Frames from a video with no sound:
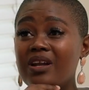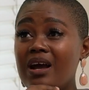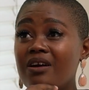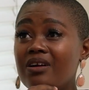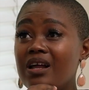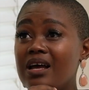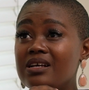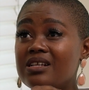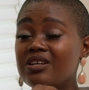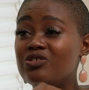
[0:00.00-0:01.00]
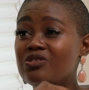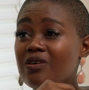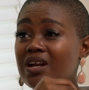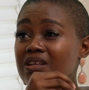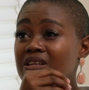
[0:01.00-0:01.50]
when I realized that, you know
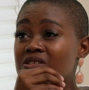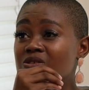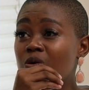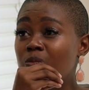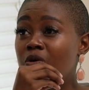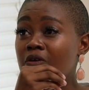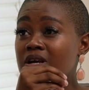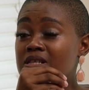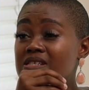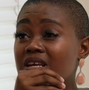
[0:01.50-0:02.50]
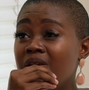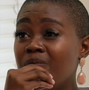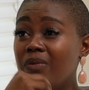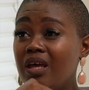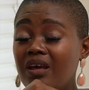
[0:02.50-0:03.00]
what, there's no point
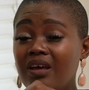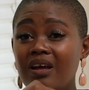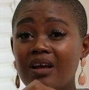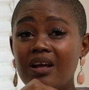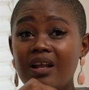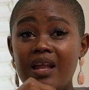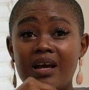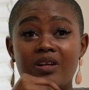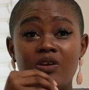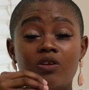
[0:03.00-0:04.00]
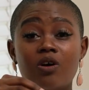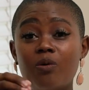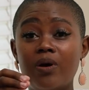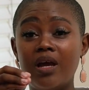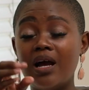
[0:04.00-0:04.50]
in me like
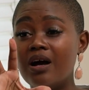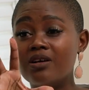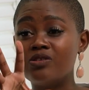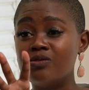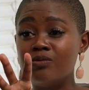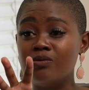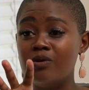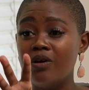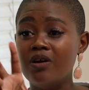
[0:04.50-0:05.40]
knowing how to